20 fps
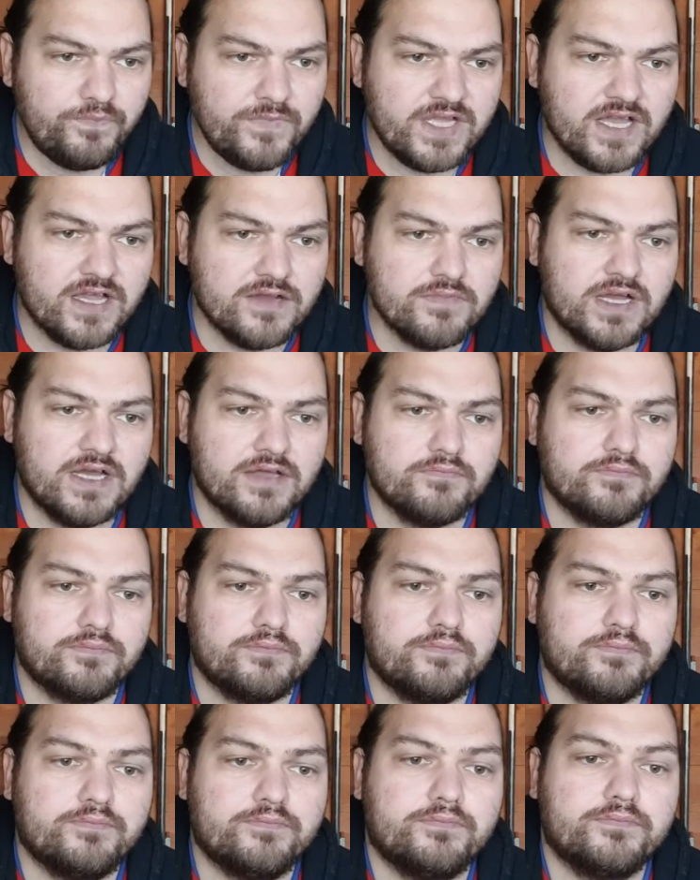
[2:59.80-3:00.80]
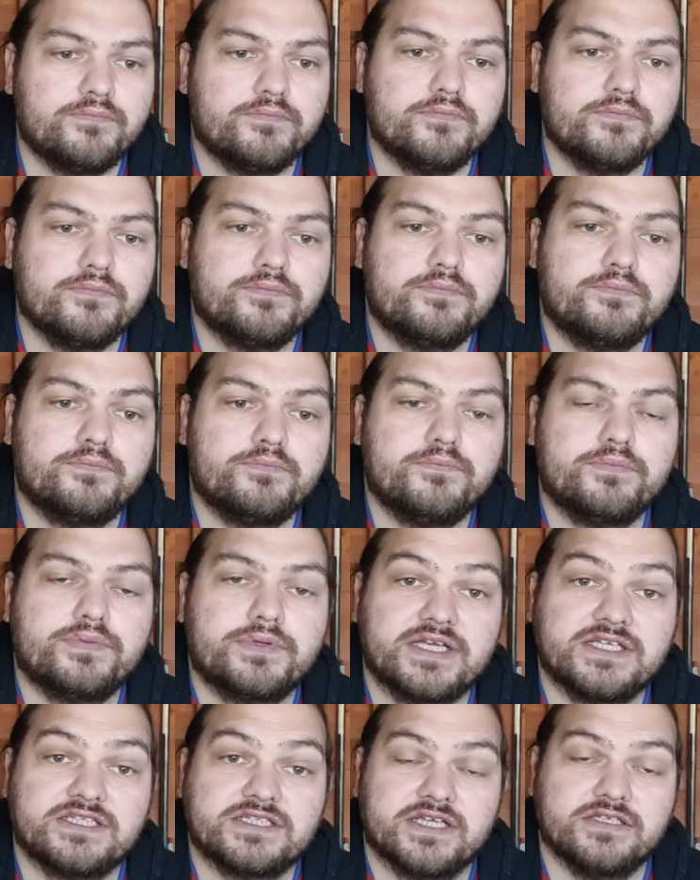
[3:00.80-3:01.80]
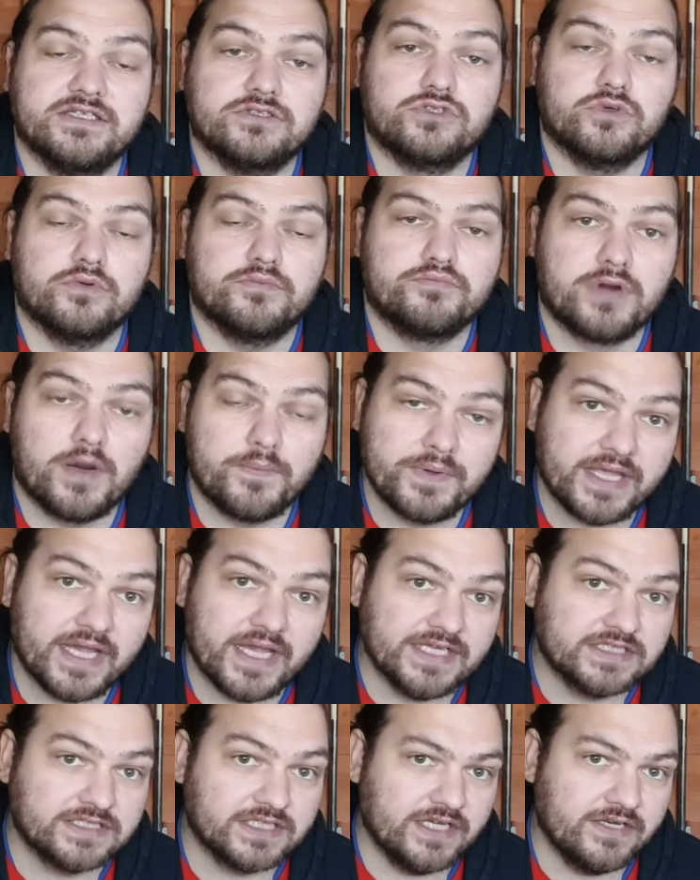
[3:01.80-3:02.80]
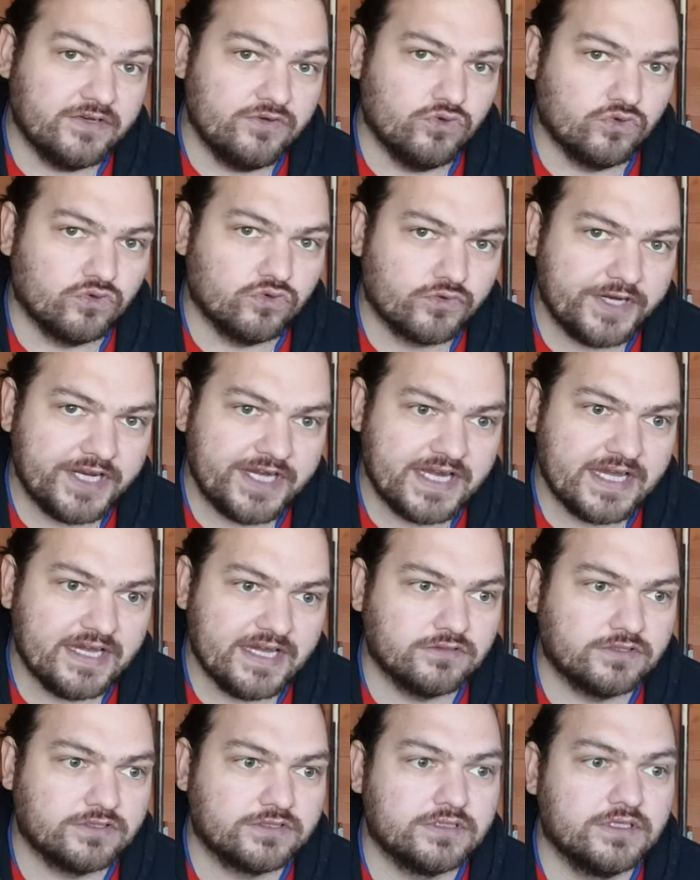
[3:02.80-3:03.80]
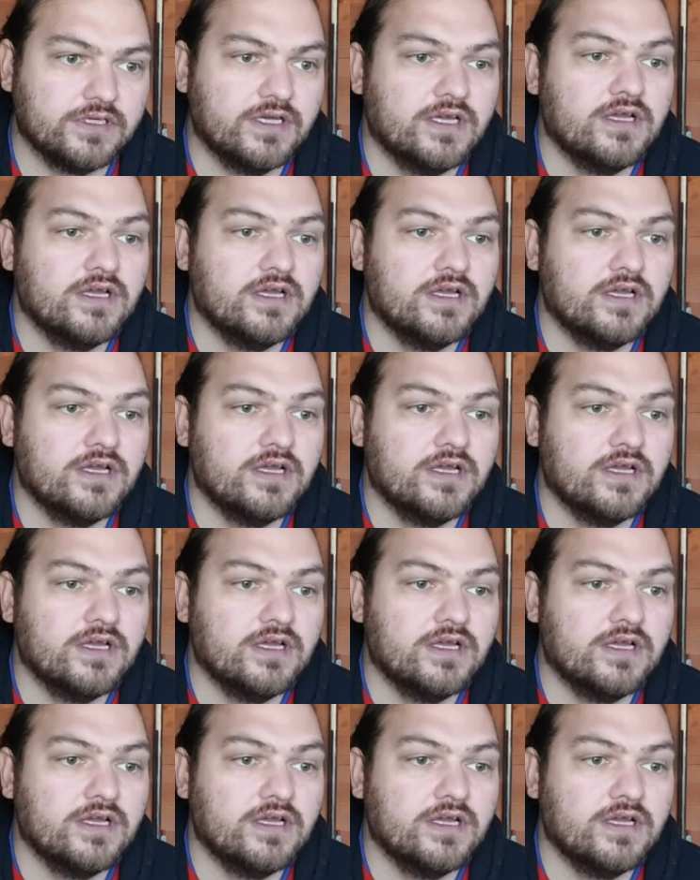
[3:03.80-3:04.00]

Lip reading: and place it into a propagator in your greenhouse